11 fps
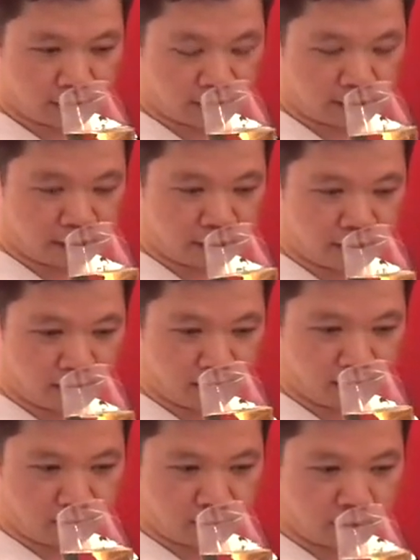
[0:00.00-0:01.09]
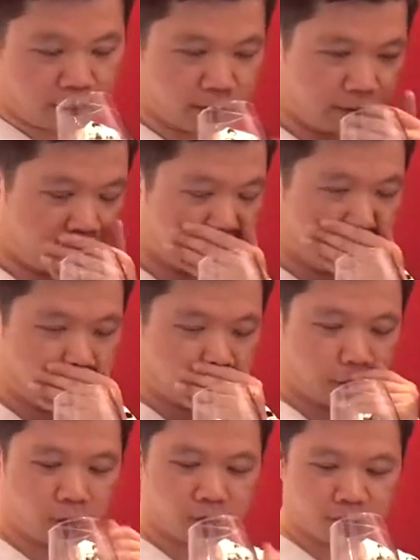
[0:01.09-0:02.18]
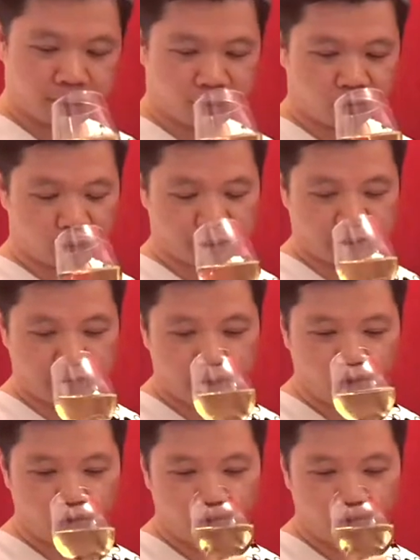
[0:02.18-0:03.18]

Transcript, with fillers: Is not too citrusy.